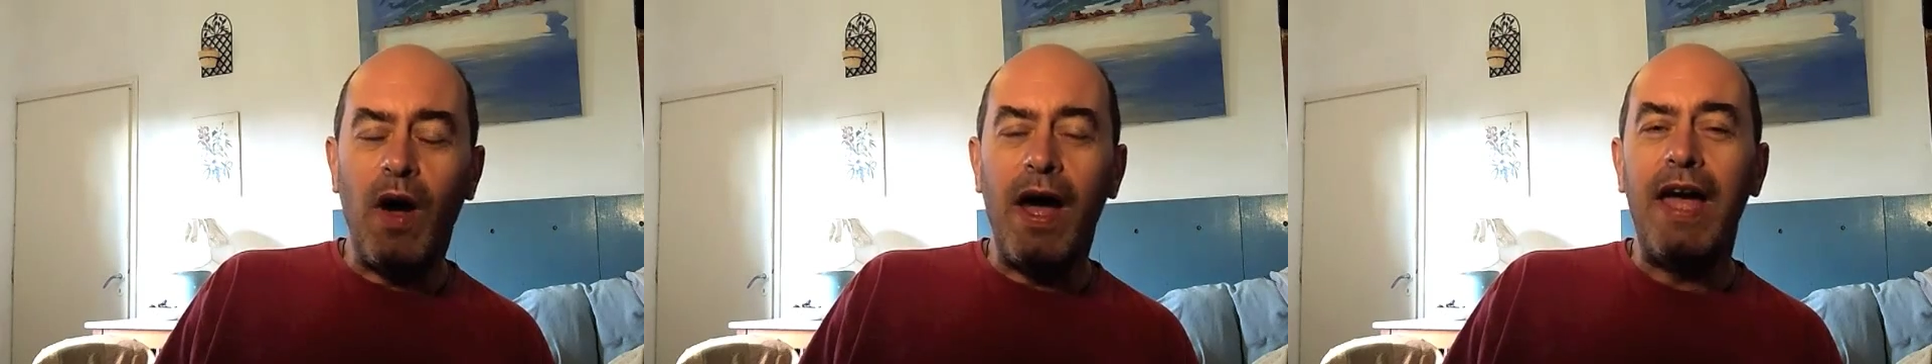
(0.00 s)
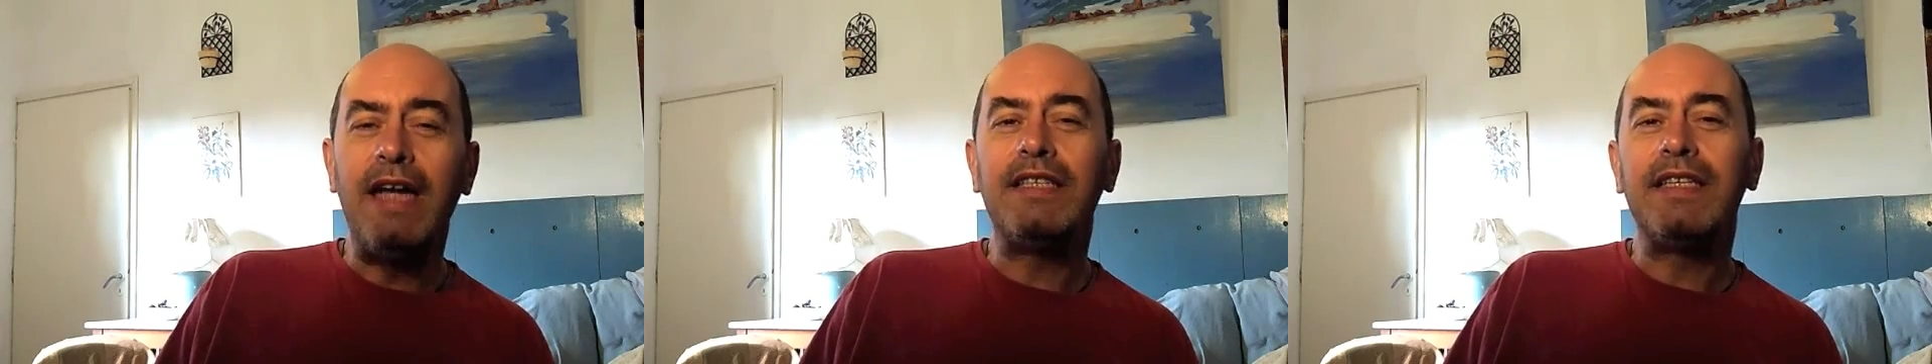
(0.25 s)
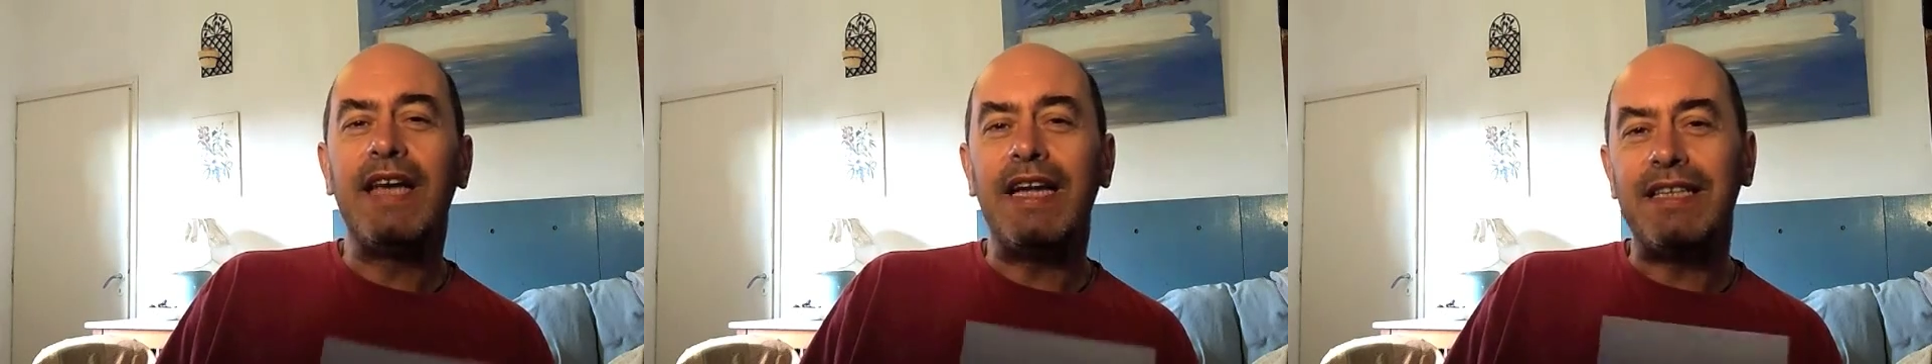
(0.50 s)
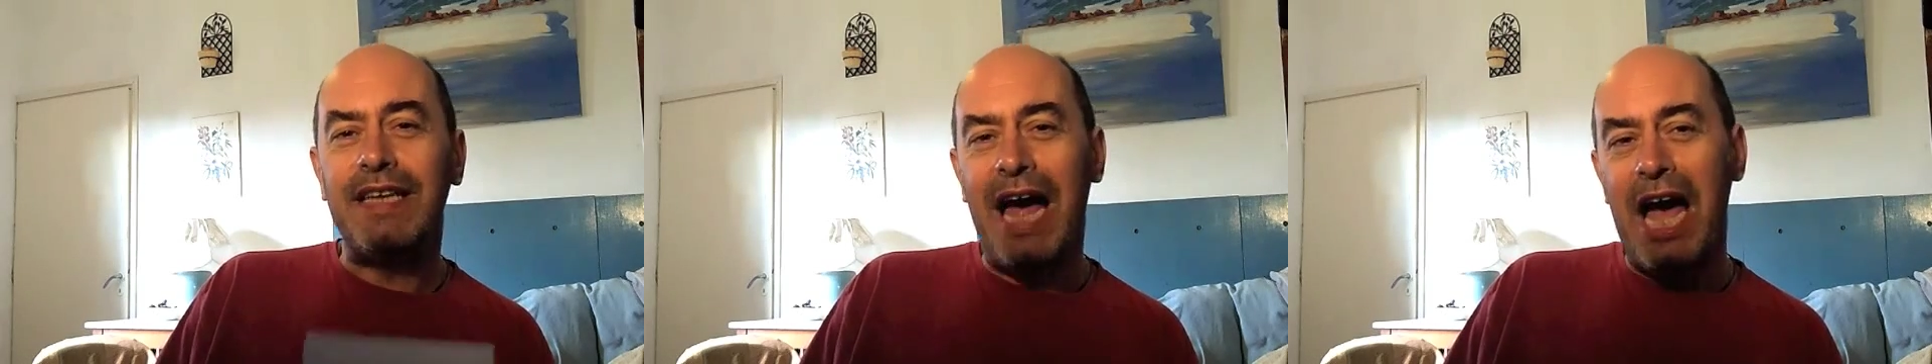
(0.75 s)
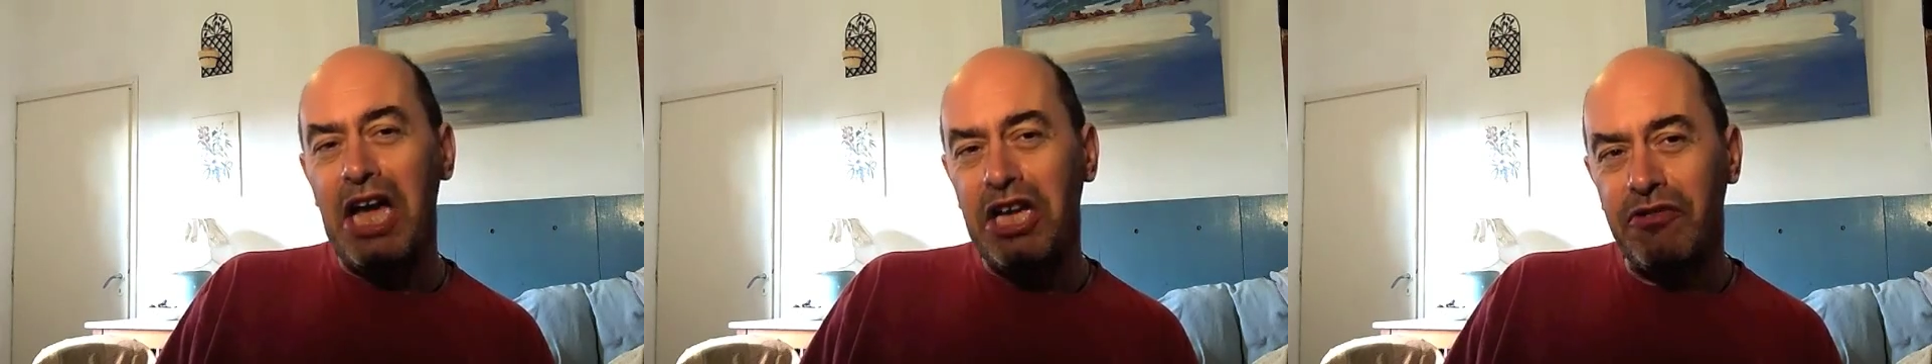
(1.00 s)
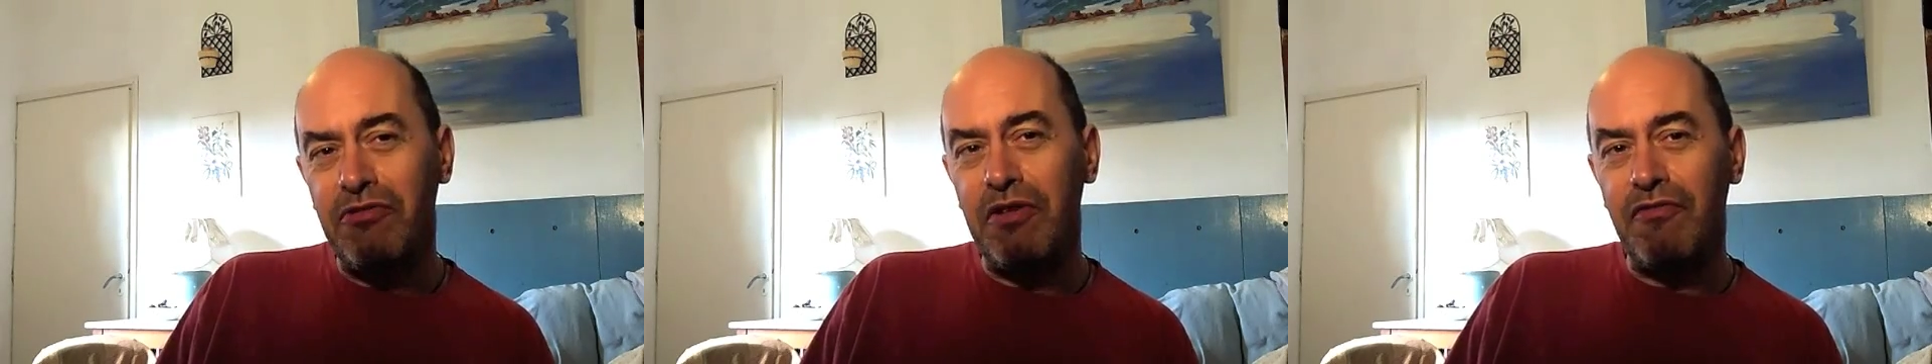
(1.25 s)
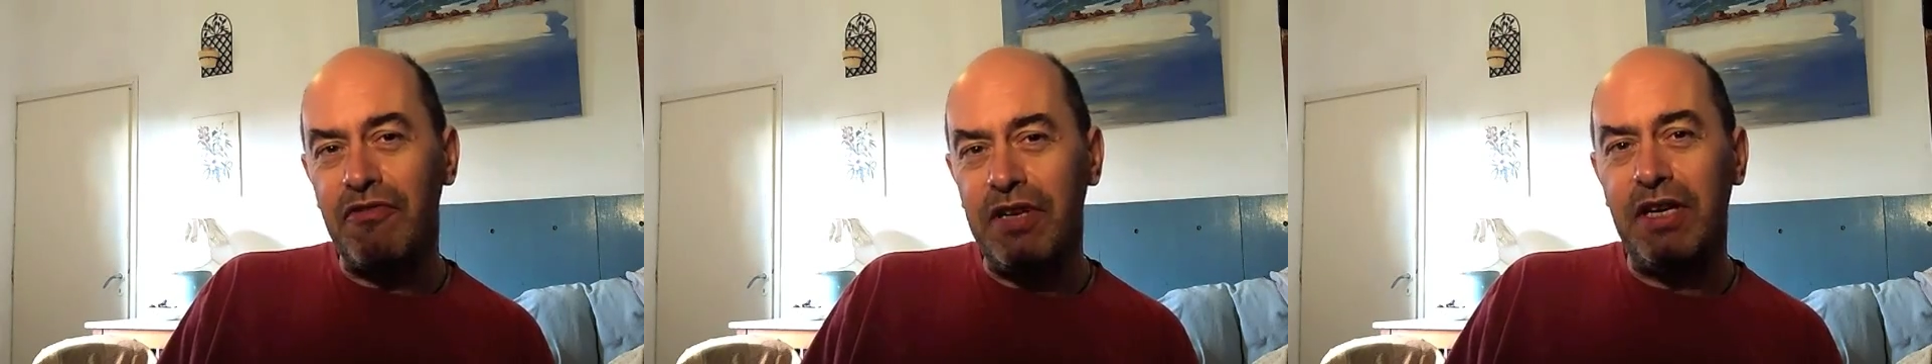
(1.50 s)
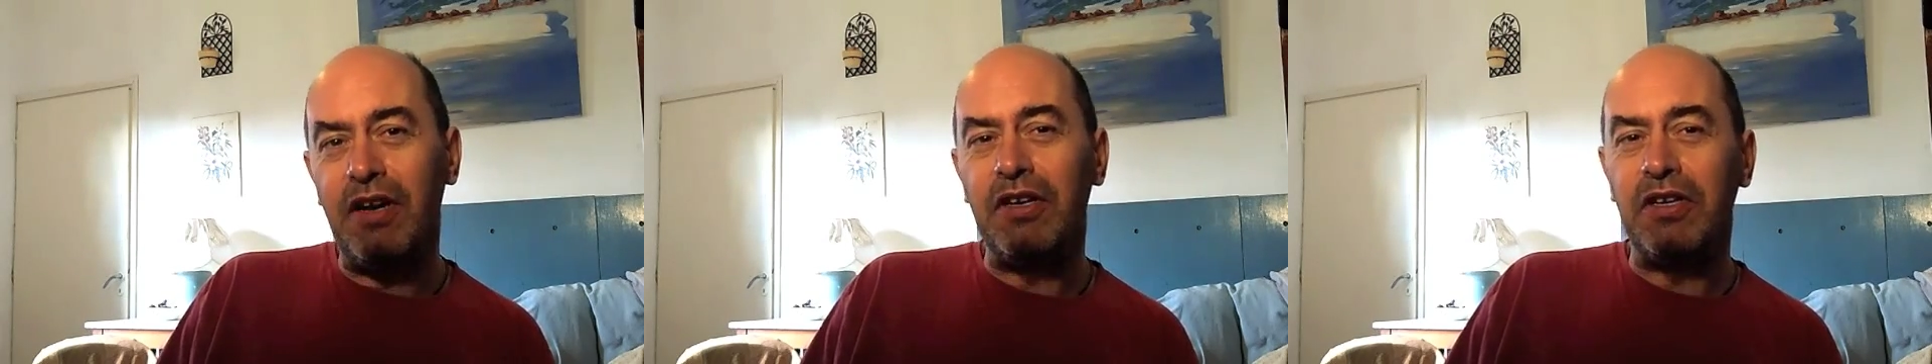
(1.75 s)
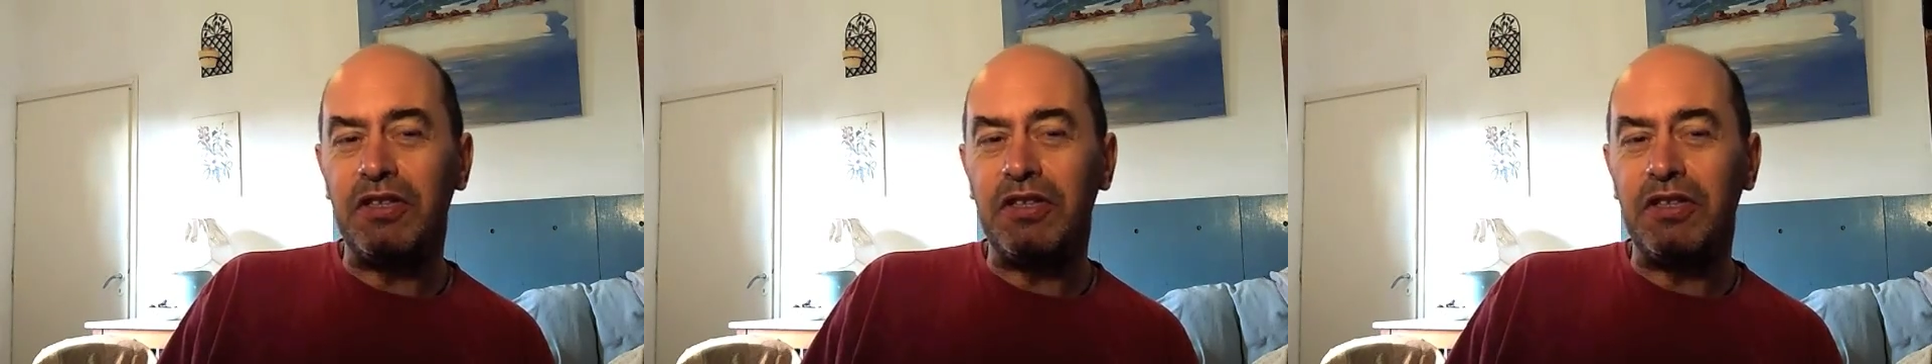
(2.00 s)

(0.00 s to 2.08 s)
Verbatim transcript: way to get an accurate read on